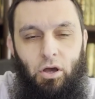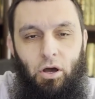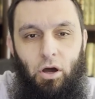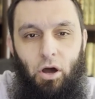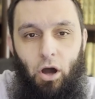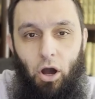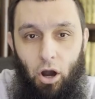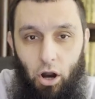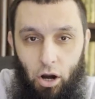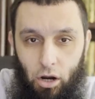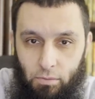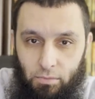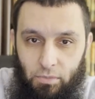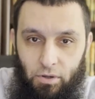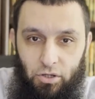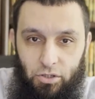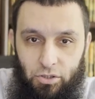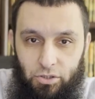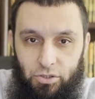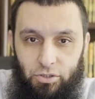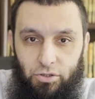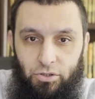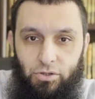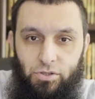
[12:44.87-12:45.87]
Harm
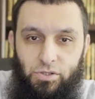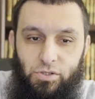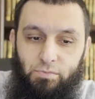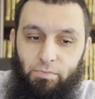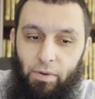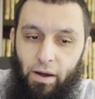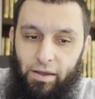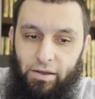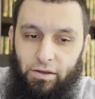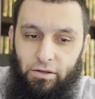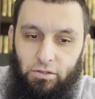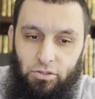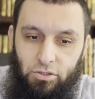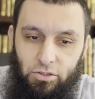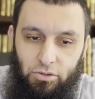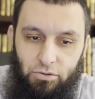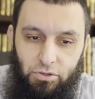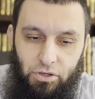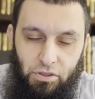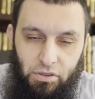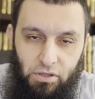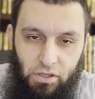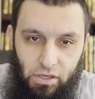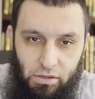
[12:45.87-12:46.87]
occurs by
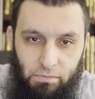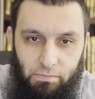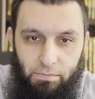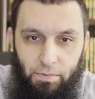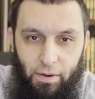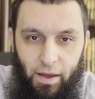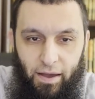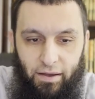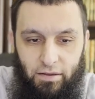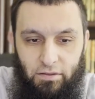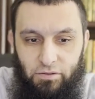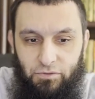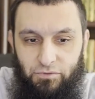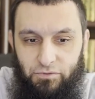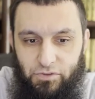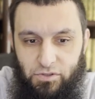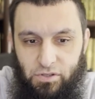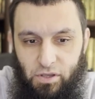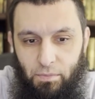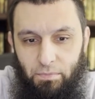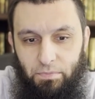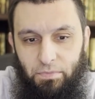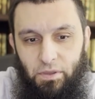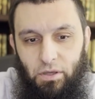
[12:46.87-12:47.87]
incurring the impact of
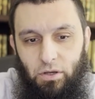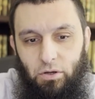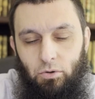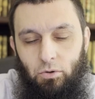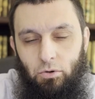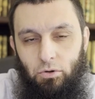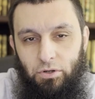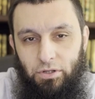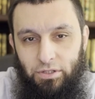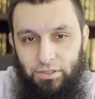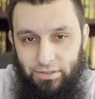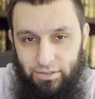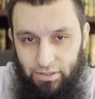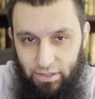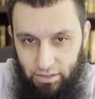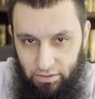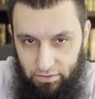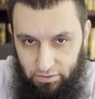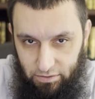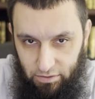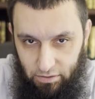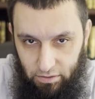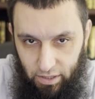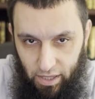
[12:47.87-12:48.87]
something or
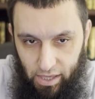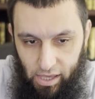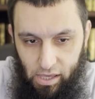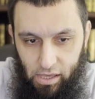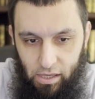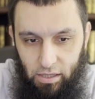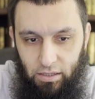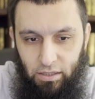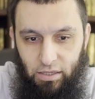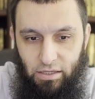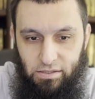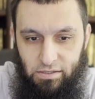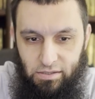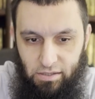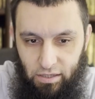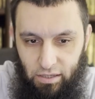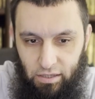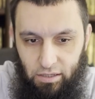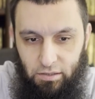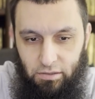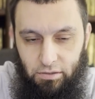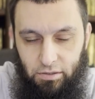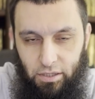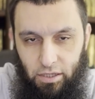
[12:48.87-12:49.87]
in delaying its
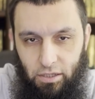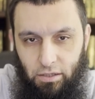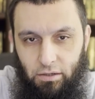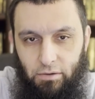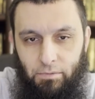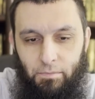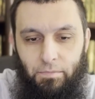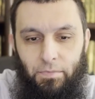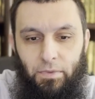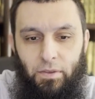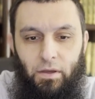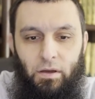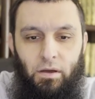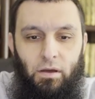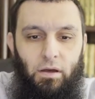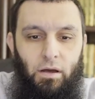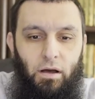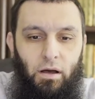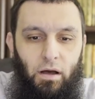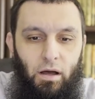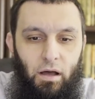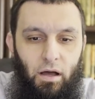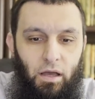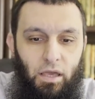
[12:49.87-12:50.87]
healing,
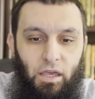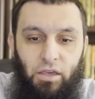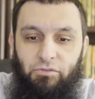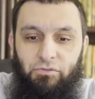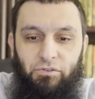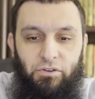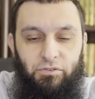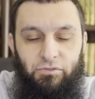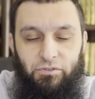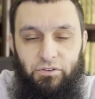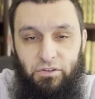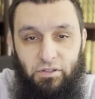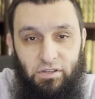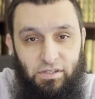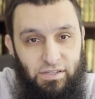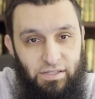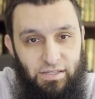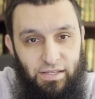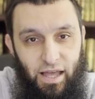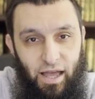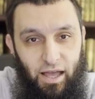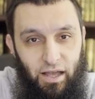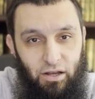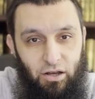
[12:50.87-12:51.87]
even if it does
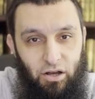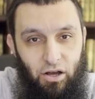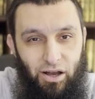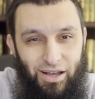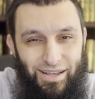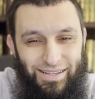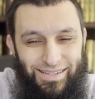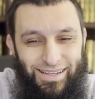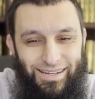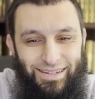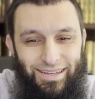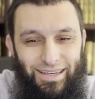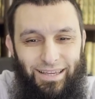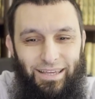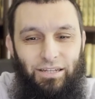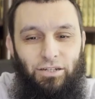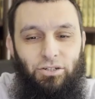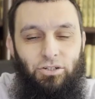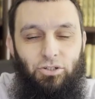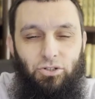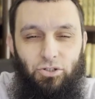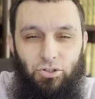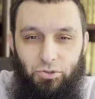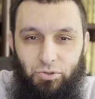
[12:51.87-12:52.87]
not cause an
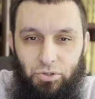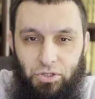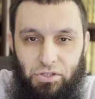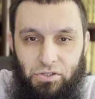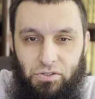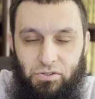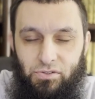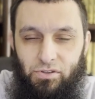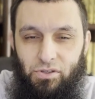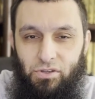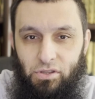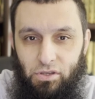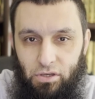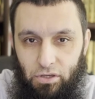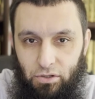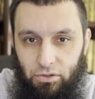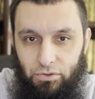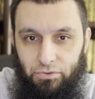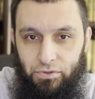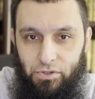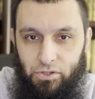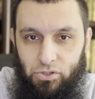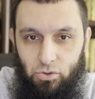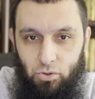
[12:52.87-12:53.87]
increase to the
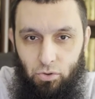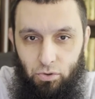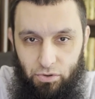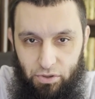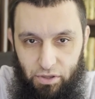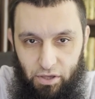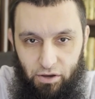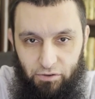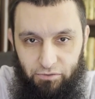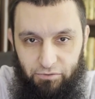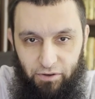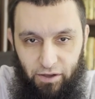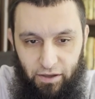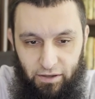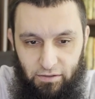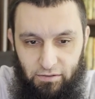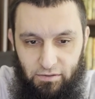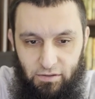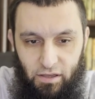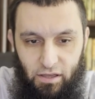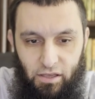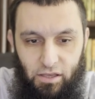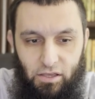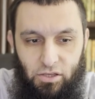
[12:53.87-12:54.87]
illness or the
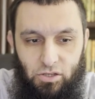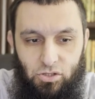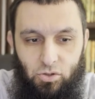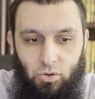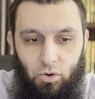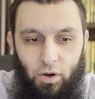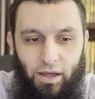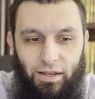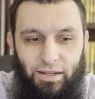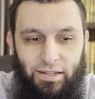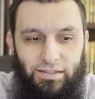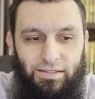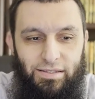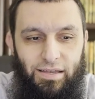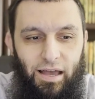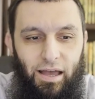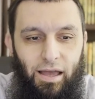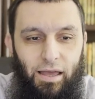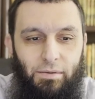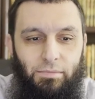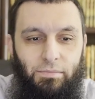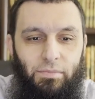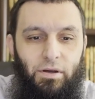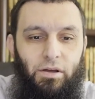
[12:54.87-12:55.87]
effect. So
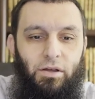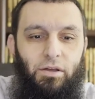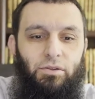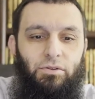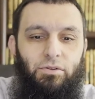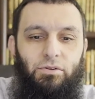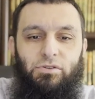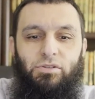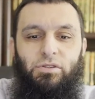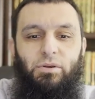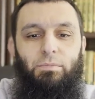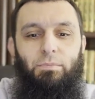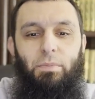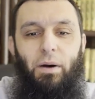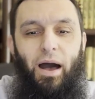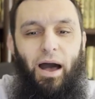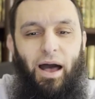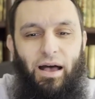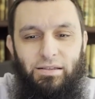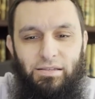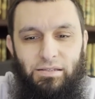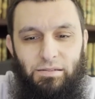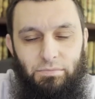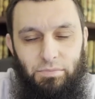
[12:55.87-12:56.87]
anytime there's a
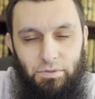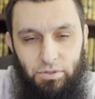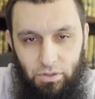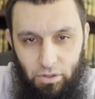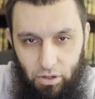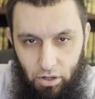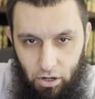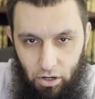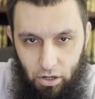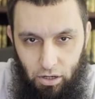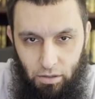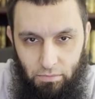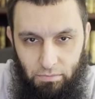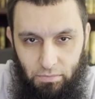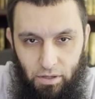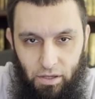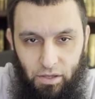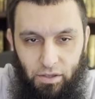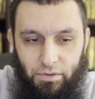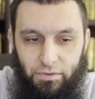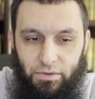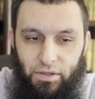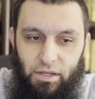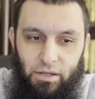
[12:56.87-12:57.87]
possible harm,
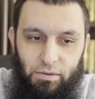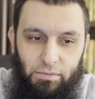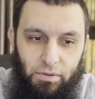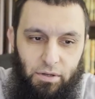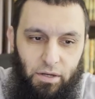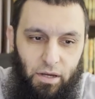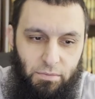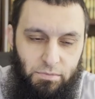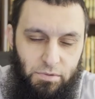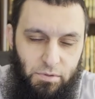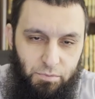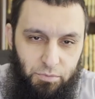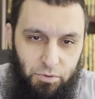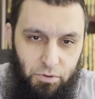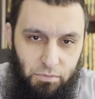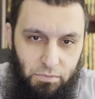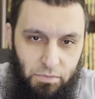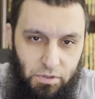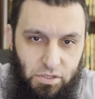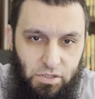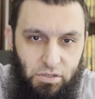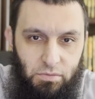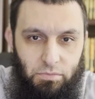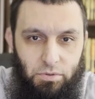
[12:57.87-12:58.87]
then it becomes
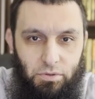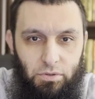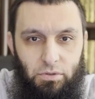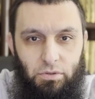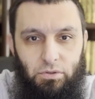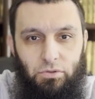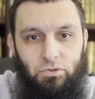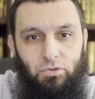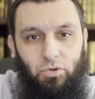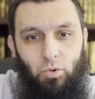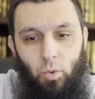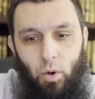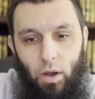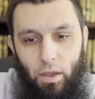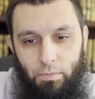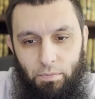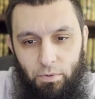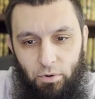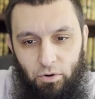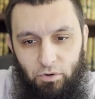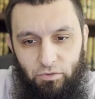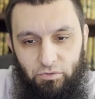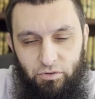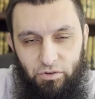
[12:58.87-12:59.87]
permissible to wipe
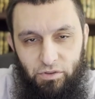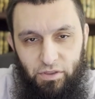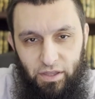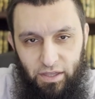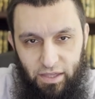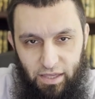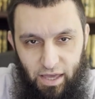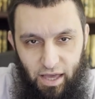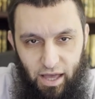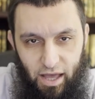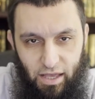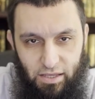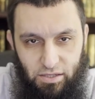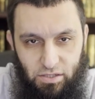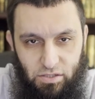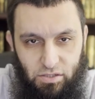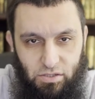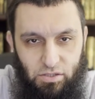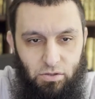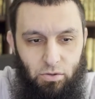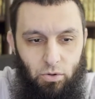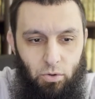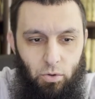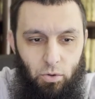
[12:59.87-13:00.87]
over the
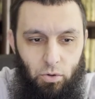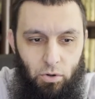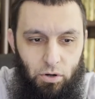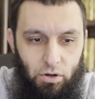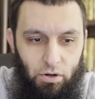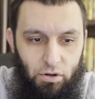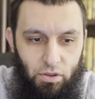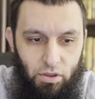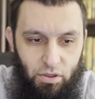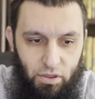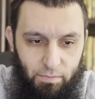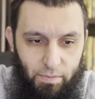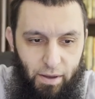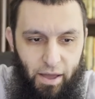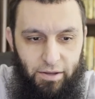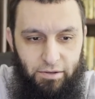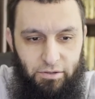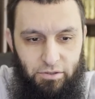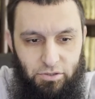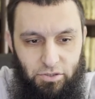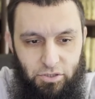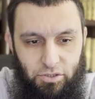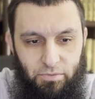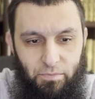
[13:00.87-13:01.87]
cast or the
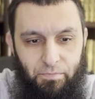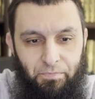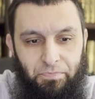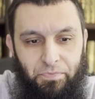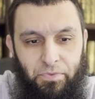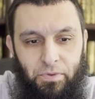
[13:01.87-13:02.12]
bandage.